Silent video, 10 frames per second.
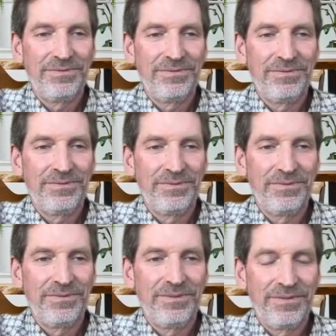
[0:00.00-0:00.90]

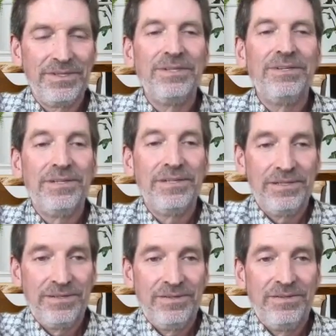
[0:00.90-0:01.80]

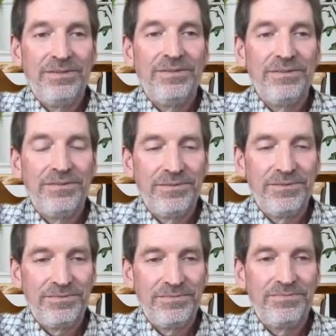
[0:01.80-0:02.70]

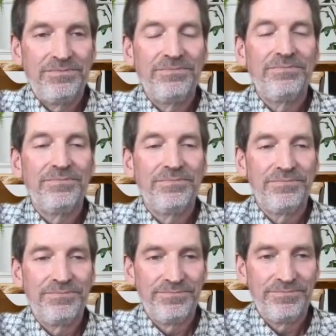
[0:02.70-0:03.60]

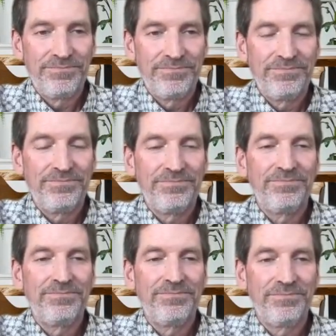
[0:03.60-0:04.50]

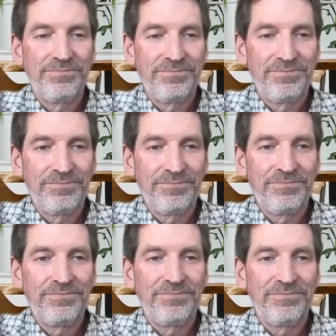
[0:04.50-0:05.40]

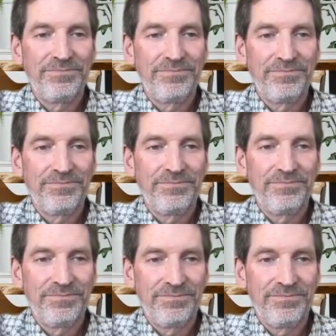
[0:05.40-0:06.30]

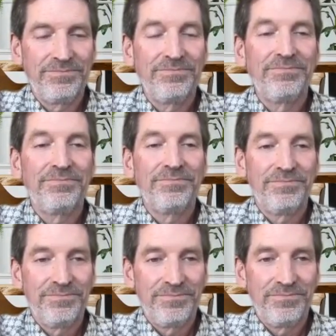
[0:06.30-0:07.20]

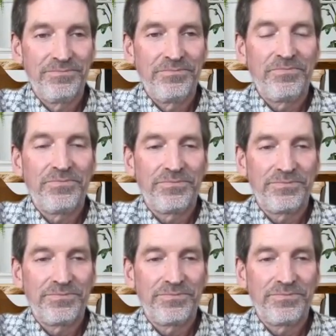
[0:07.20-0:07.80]
This person isn't speaking.